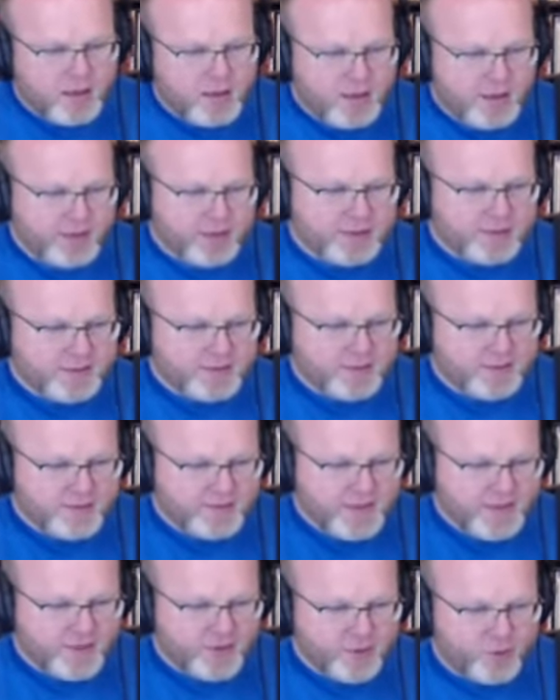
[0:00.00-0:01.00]
Hey,
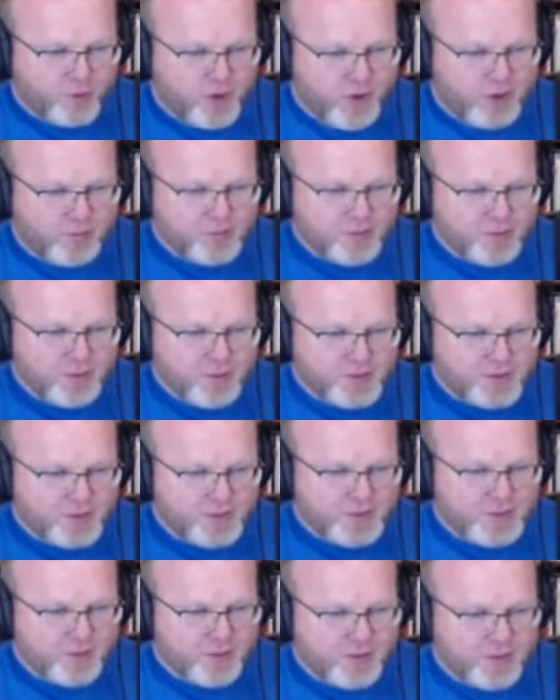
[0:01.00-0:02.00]
Uncle Rob, good to
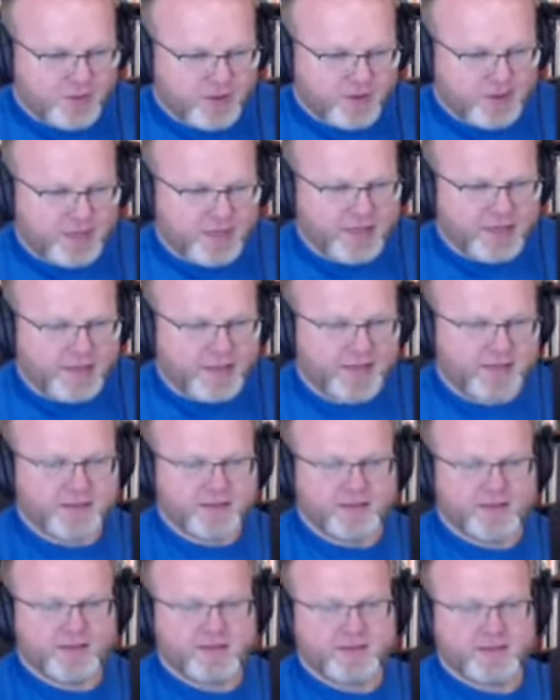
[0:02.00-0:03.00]
see you on here today
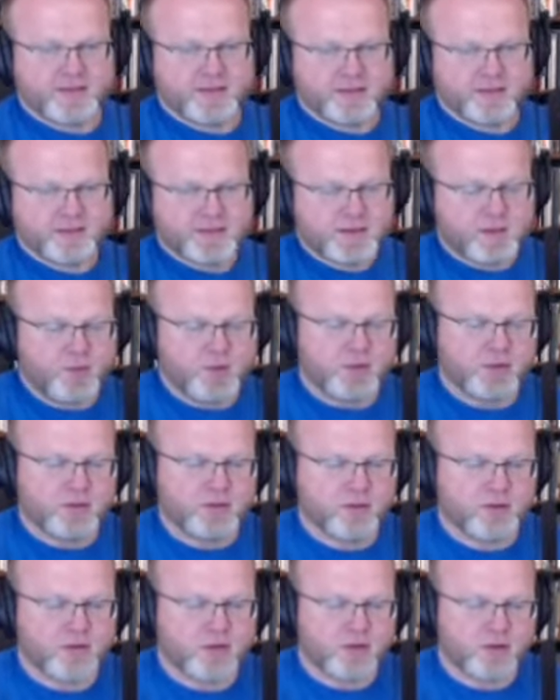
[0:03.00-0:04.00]
up
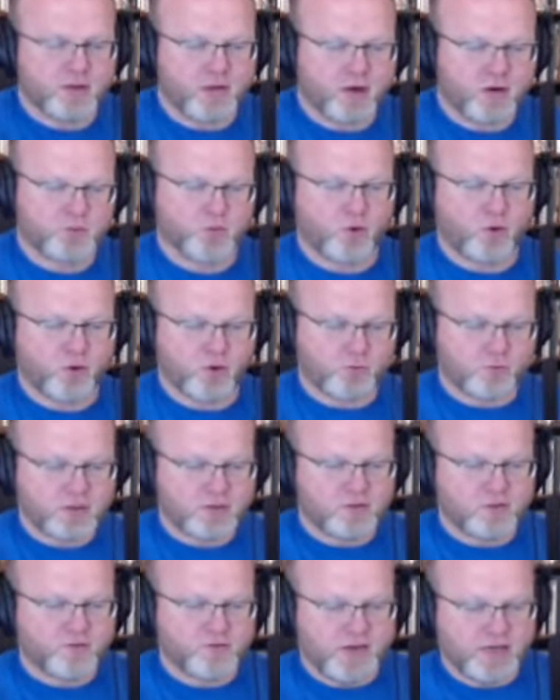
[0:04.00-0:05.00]
in Cottersport,
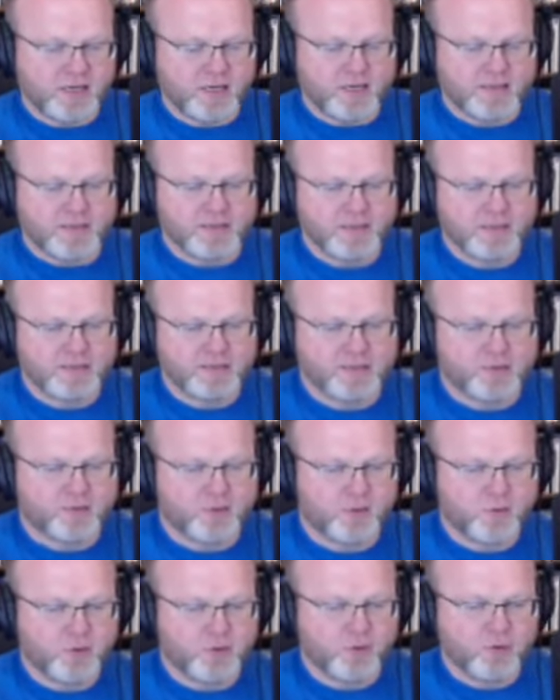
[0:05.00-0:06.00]
Pennsylvania.
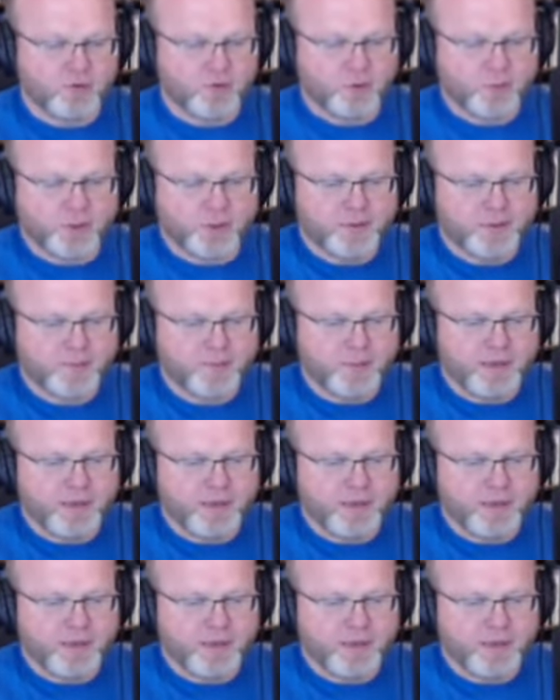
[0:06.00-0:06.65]
Hope you're doing well.